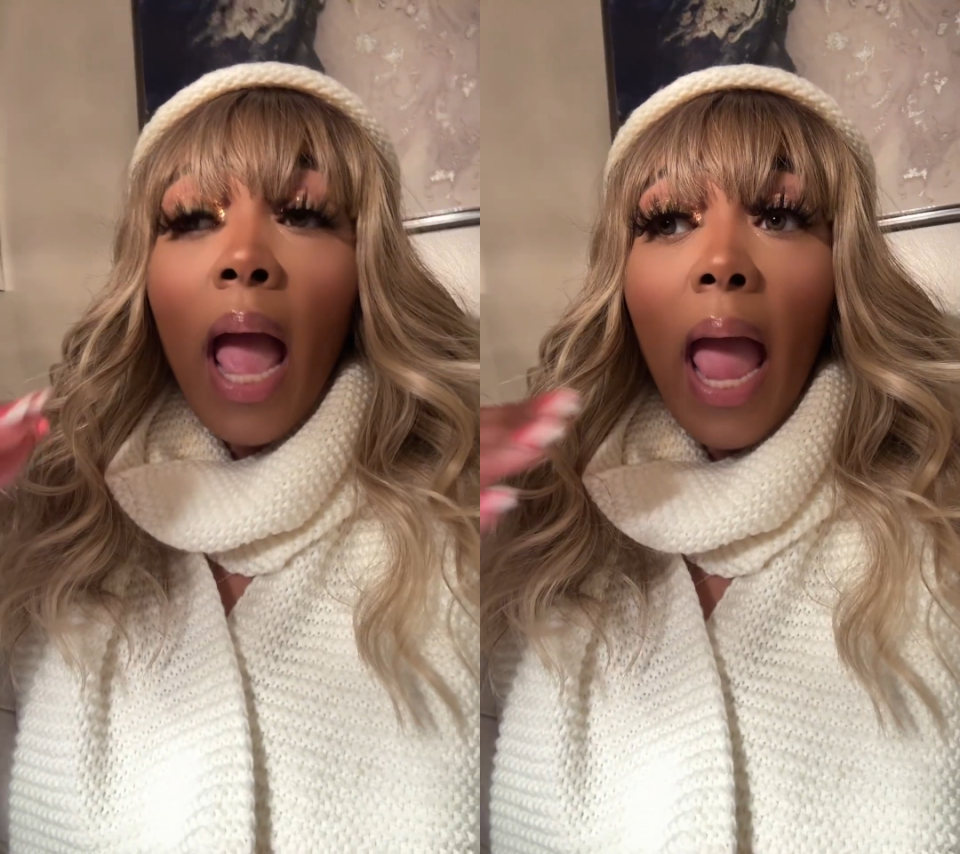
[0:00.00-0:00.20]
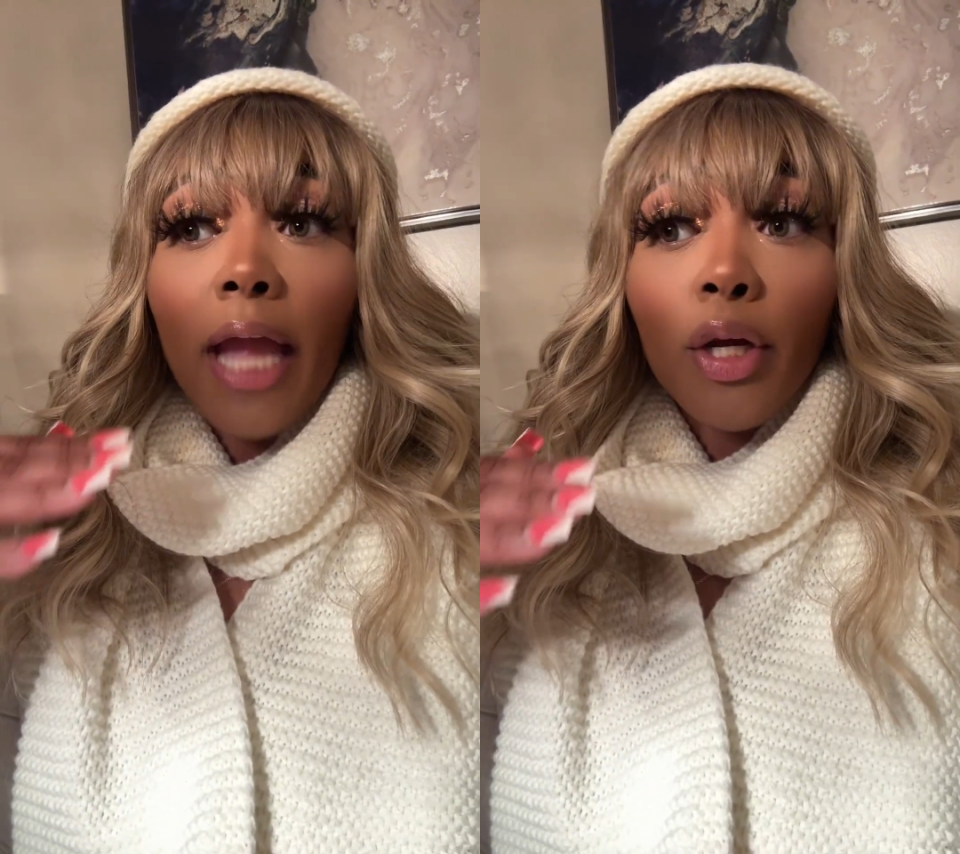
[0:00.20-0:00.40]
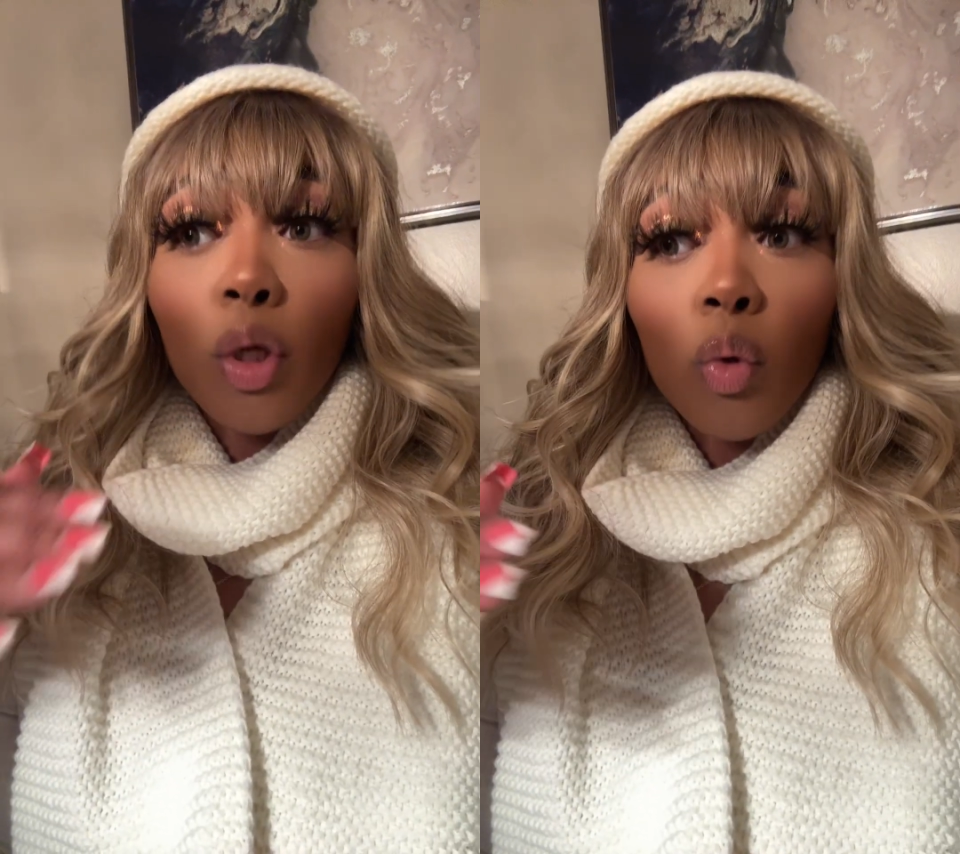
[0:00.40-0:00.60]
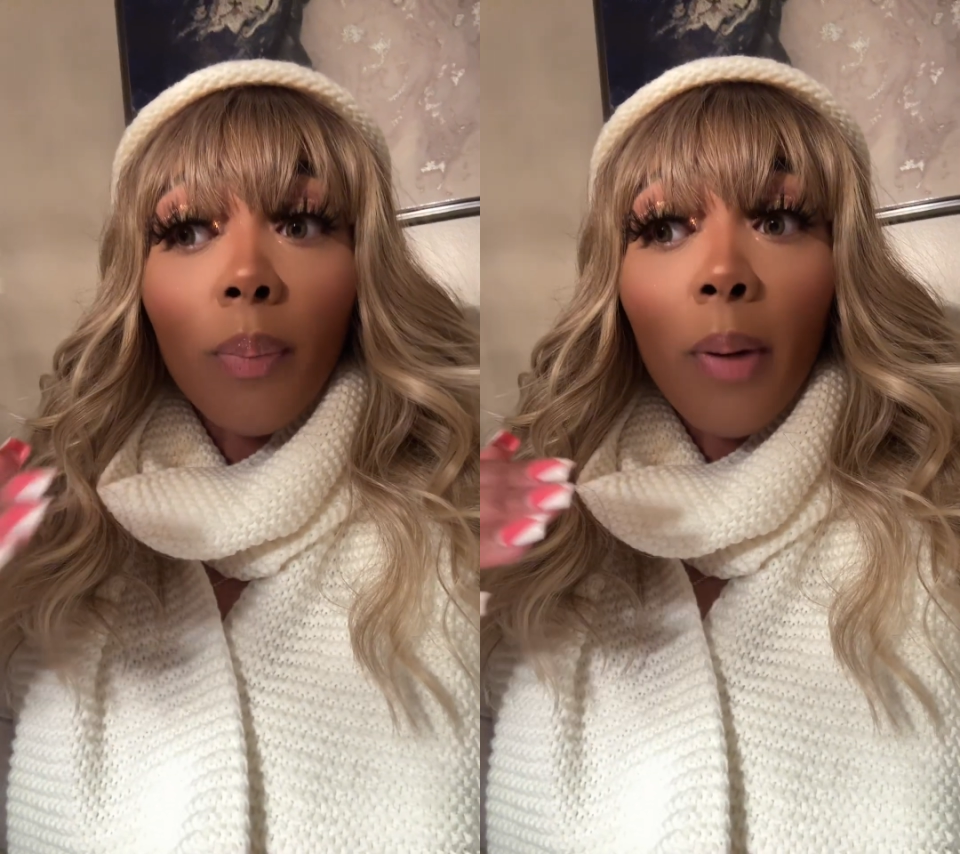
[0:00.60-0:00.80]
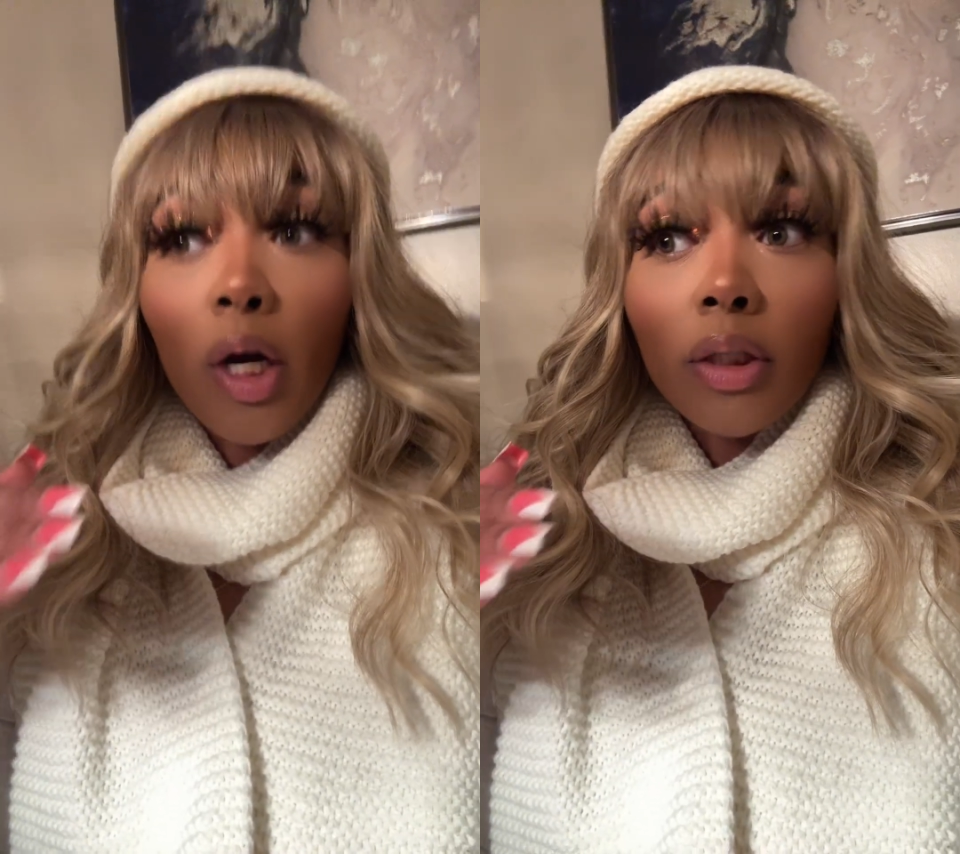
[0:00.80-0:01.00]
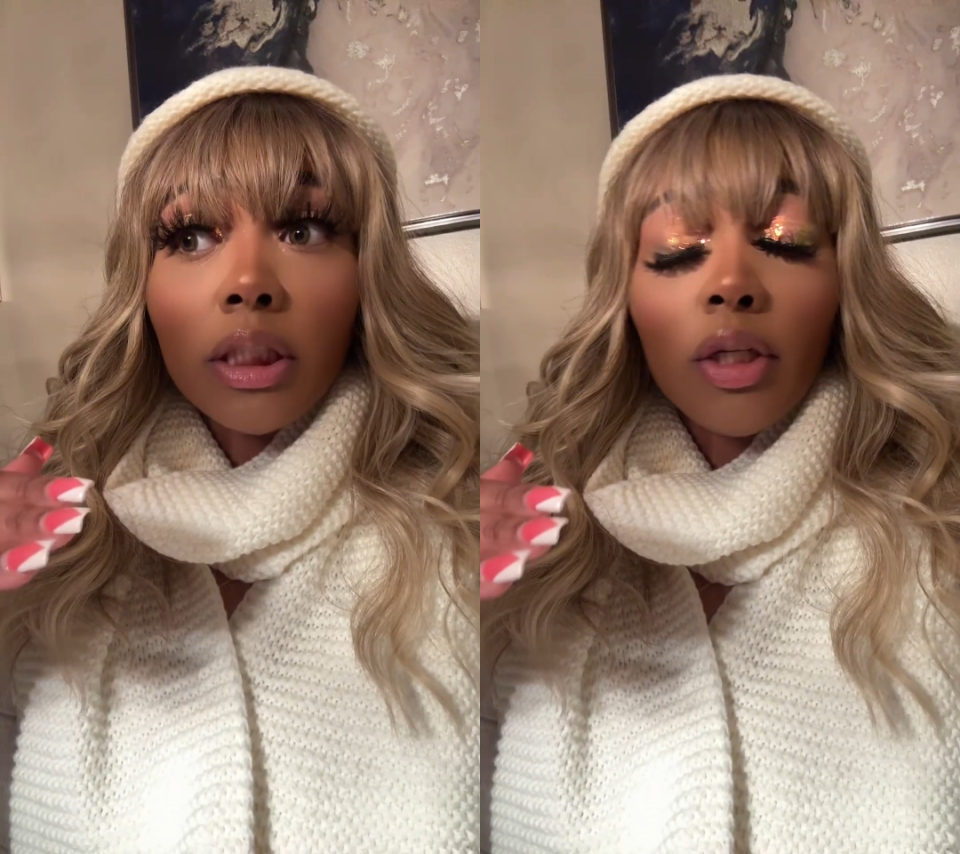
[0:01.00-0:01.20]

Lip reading: a new person.